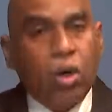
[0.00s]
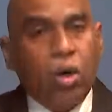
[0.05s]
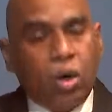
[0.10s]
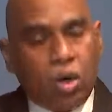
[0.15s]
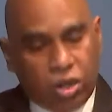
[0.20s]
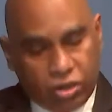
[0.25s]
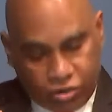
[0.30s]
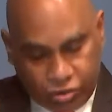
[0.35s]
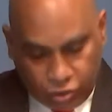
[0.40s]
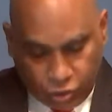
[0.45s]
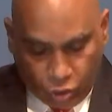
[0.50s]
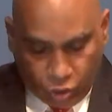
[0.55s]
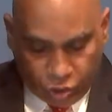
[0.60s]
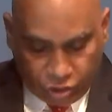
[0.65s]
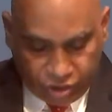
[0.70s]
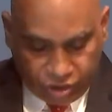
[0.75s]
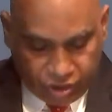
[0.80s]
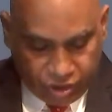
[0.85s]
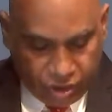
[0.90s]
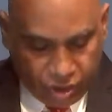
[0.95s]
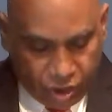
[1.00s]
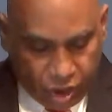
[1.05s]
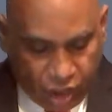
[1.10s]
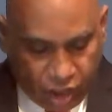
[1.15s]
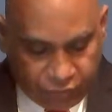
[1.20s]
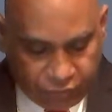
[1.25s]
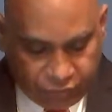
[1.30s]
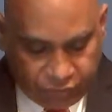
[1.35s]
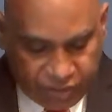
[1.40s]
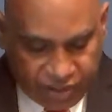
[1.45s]
or source
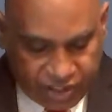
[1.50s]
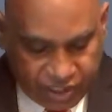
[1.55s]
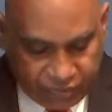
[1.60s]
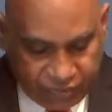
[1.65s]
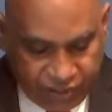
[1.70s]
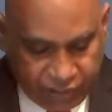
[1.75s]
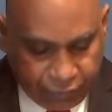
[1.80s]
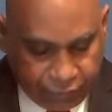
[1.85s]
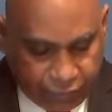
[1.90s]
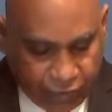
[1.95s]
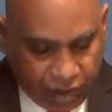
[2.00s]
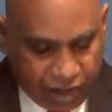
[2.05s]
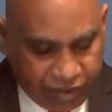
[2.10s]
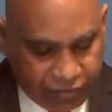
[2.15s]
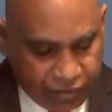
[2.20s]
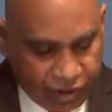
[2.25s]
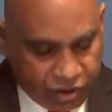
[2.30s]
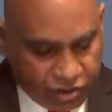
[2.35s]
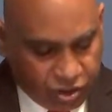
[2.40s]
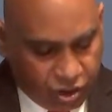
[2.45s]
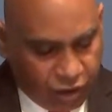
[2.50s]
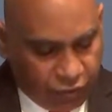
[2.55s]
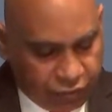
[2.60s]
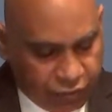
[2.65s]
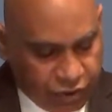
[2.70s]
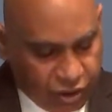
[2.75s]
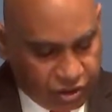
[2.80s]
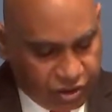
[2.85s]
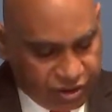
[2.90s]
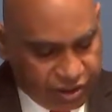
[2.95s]
of receiving forgiveness of
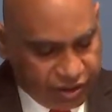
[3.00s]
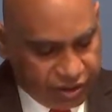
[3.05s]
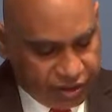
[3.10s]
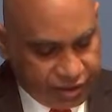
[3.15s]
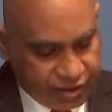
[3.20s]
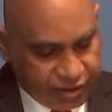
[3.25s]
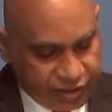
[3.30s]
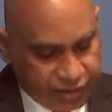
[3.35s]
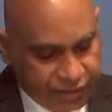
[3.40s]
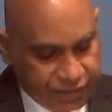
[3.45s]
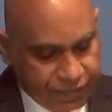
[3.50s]
your sins.